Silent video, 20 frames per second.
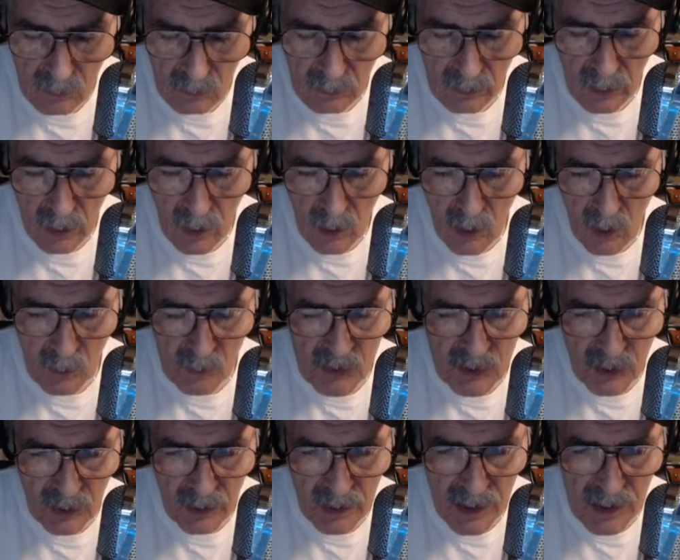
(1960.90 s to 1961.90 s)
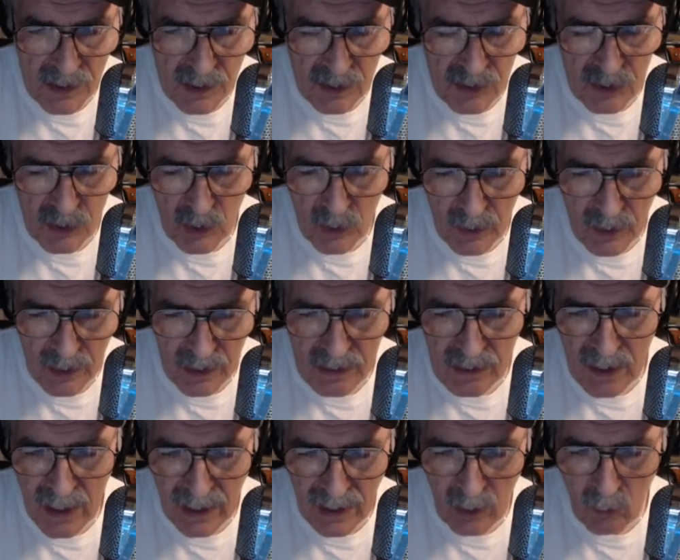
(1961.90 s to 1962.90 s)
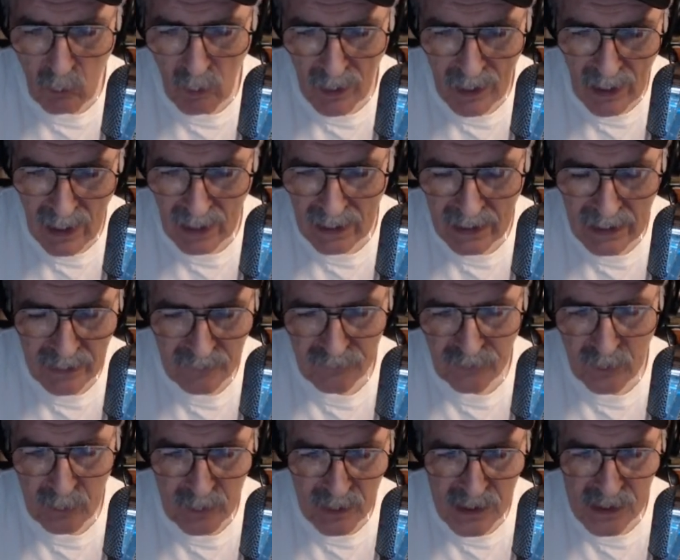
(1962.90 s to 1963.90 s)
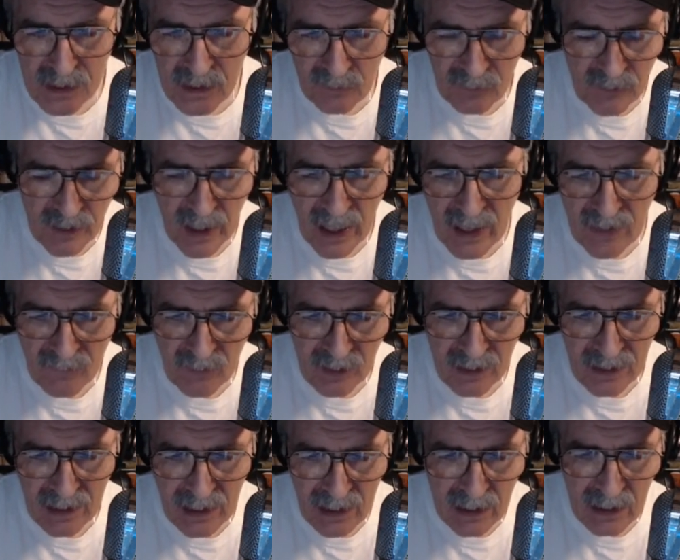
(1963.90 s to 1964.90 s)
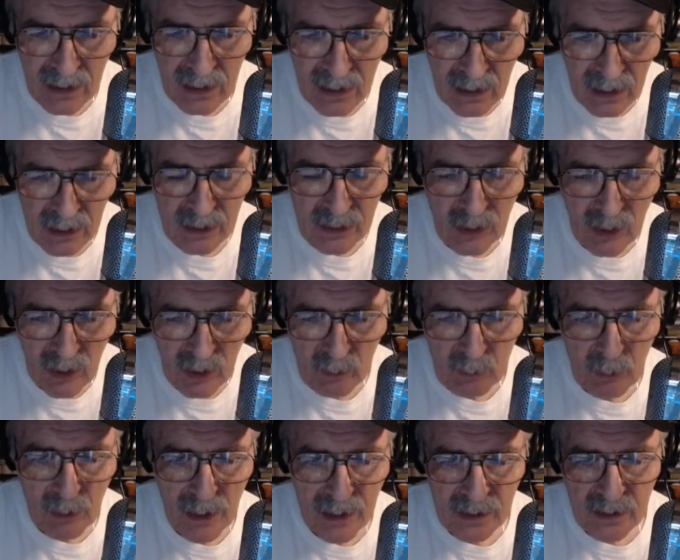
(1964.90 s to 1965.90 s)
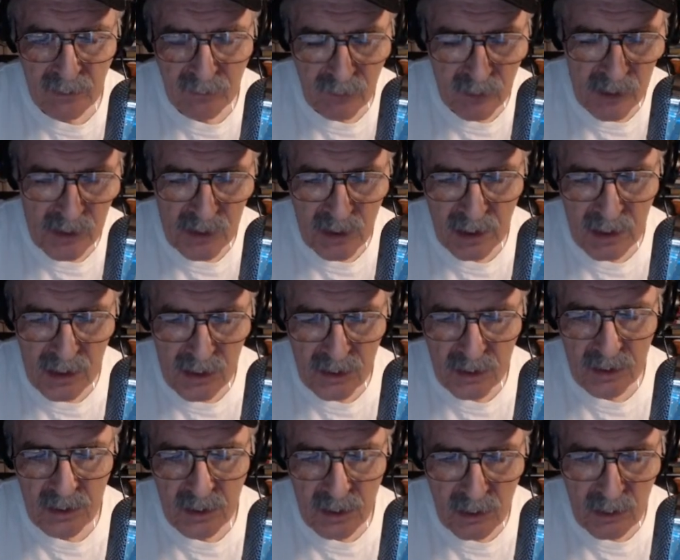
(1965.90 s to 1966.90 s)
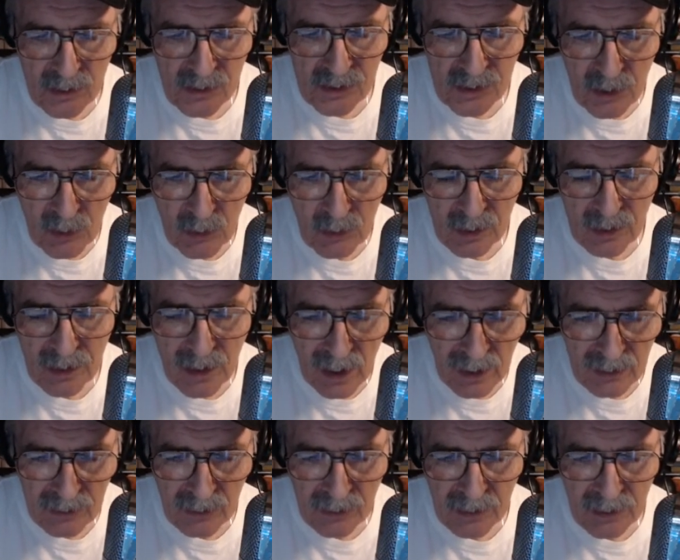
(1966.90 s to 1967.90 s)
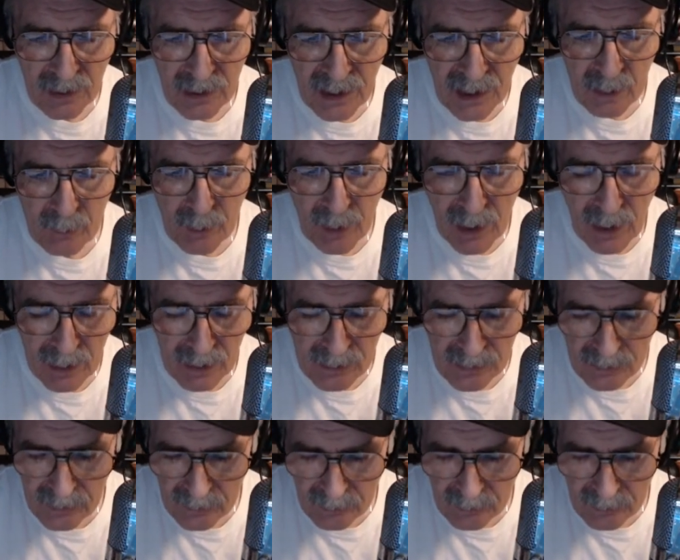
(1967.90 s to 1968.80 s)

No, I'm sure it is. And so the takeaway I get from this, if you ever get a dog bite, the first thing you should do is go to the doctor and get antibiotics.